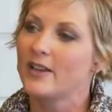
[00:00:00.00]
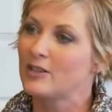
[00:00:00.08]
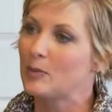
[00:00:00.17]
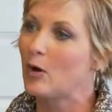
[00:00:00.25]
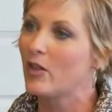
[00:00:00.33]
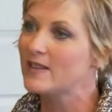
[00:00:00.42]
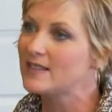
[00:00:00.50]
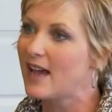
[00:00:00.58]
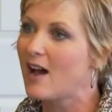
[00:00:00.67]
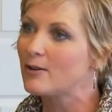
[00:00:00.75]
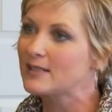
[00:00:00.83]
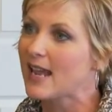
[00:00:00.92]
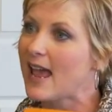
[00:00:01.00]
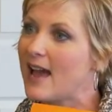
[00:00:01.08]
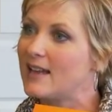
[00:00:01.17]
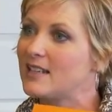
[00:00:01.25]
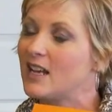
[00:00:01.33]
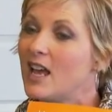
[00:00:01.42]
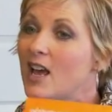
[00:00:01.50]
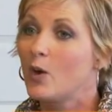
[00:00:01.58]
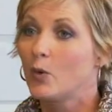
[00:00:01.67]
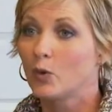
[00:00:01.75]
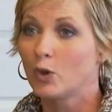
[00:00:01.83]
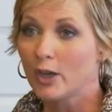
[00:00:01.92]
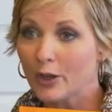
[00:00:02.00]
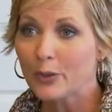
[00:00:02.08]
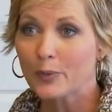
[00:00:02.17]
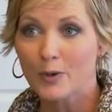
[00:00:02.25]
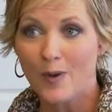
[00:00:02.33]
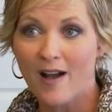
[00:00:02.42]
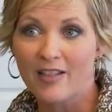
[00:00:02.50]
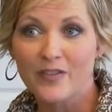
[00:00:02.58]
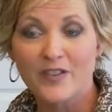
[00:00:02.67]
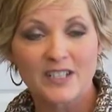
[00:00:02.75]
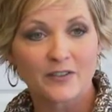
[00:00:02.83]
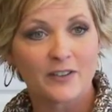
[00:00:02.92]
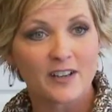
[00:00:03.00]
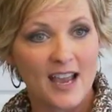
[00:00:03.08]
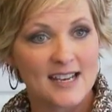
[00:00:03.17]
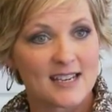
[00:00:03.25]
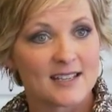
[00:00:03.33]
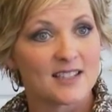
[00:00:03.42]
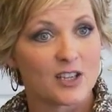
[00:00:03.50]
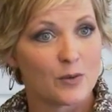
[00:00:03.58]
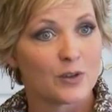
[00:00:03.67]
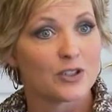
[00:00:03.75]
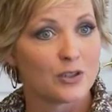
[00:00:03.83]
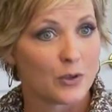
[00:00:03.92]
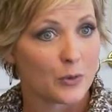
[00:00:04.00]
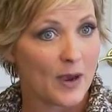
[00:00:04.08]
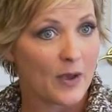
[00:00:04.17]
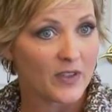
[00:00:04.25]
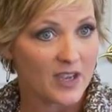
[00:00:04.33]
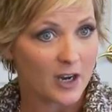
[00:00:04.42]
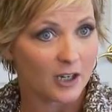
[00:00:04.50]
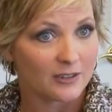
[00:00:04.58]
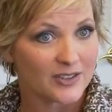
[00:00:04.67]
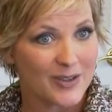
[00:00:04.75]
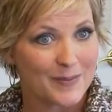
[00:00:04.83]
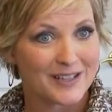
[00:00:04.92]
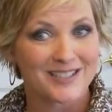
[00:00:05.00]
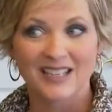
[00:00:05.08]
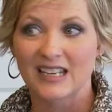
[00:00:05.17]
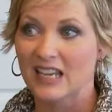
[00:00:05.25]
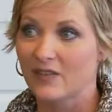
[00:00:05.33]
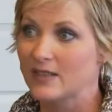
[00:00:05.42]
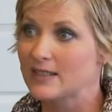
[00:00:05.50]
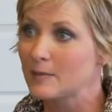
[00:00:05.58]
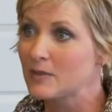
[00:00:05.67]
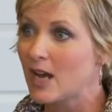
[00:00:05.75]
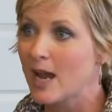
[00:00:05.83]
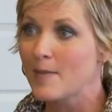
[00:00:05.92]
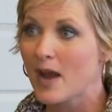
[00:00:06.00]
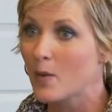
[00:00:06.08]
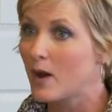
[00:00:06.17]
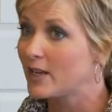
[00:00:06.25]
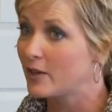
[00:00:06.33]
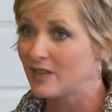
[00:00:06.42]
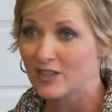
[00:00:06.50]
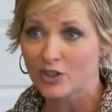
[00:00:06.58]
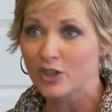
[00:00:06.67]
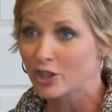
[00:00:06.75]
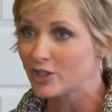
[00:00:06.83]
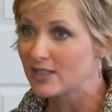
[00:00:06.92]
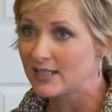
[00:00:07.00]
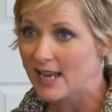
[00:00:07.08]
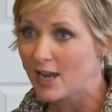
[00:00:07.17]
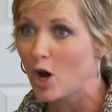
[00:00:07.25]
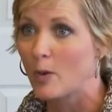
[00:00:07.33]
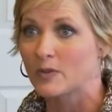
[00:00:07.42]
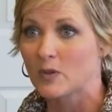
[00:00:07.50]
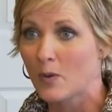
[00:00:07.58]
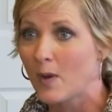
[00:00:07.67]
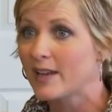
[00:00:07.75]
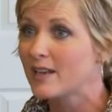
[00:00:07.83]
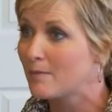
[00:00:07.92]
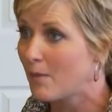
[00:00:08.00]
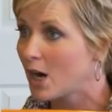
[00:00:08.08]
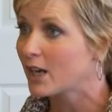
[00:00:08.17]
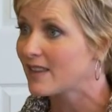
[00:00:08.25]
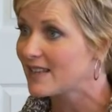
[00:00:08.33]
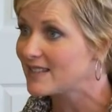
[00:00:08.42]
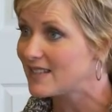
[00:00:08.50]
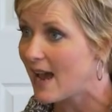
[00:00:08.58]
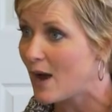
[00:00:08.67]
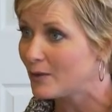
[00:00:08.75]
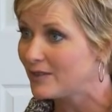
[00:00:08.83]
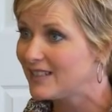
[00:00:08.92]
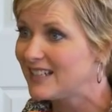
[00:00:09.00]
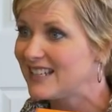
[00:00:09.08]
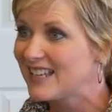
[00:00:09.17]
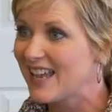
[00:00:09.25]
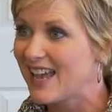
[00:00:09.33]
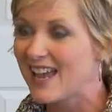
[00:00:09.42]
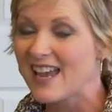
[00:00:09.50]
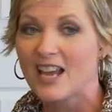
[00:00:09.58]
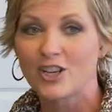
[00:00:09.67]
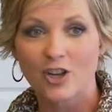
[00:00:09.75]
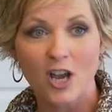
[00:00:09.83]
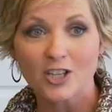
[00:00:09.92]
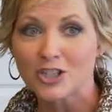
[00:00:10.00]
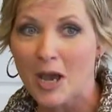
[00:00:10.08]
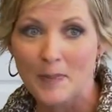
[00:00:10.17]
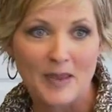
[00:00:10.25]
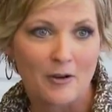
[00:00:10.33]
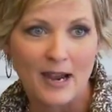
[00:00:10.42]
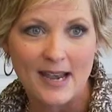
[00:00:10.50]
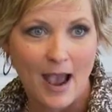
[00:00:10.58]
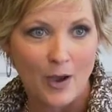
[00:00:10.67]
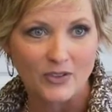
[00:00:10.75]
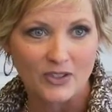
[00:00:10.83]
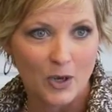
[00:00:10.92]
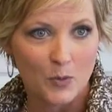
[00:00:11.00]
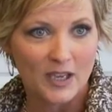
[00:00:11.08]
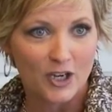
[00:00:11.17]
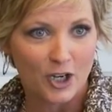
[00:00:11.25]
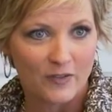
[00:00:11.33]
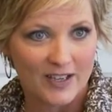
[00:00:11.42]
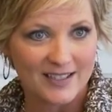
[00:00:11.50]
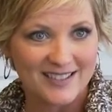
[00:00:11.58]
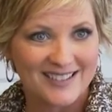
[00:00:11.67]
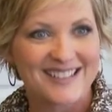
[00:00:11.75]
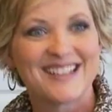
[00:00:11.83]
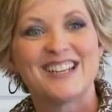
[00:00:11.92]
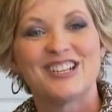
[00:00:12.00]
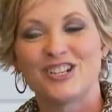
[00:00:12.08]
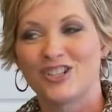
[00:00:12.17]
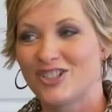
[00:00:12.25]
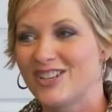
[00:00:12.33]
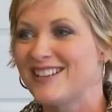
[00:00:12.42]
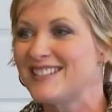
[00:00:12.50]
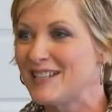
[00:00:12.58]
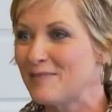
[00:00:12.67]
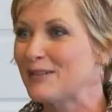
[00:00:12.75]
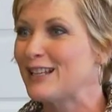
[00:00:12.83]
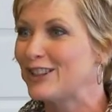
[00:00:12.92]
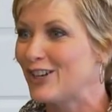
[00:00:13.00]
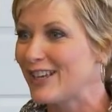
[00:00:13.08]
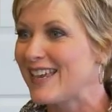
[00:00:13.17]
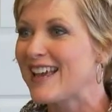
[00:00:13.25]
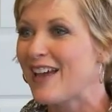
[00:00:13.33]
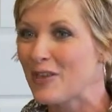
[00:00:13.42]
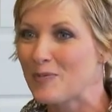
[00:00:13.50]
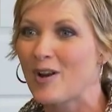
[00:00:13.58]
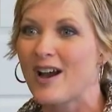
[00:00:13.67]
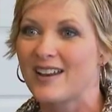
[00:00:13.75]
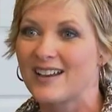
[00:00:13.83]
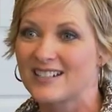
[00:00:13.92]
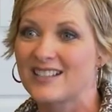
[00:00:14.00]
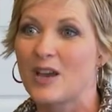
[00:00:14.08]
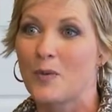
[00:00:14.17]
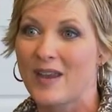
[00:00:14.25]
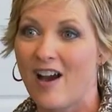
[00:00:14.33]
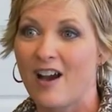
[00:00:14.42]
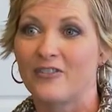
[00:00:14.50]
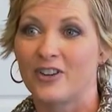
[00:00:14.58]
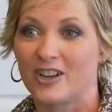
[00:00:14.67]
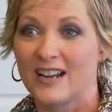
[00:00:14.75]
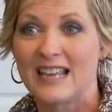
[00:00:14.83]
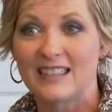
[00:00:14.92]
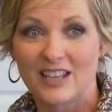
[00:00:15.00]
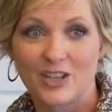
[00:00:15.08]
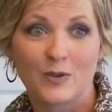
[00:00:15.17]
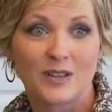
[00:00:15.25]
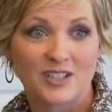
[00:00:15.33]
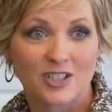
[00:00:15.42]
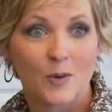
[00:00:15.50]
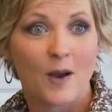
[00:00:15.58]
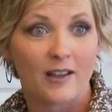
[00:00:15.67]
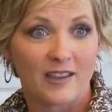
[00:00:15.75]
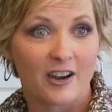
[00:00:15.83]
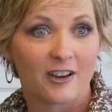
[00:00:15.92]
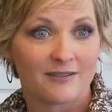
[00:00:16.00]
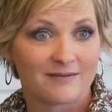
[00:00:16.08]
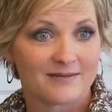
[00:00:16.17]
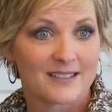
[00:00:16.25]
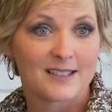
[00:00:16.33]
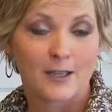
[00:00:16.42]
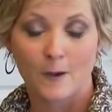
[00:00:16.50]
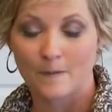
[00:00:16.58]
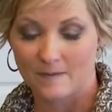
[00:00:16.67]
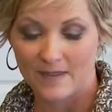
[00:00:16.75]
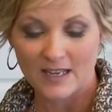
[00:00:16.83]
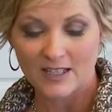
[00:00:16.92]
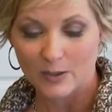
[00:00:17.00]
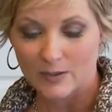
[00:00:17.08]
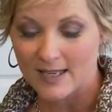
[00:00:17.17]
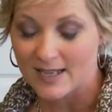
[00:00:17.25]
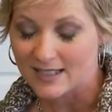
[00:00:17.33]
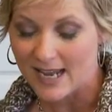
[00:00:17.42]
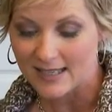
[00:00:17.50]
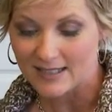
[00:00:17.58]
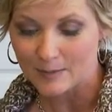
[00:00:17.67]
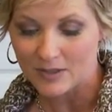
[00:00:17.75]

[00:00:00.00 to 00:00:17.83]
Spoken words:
you to pull this out and look through all of the different ideas that you can do throughout the year. So I'm just going to give you some time. These are yours to take home, so I want you to mark these down. Okay, and you're not shopping right now, so don't get nervous. You're just simply looking at the product that we offer that you can do all year. So take some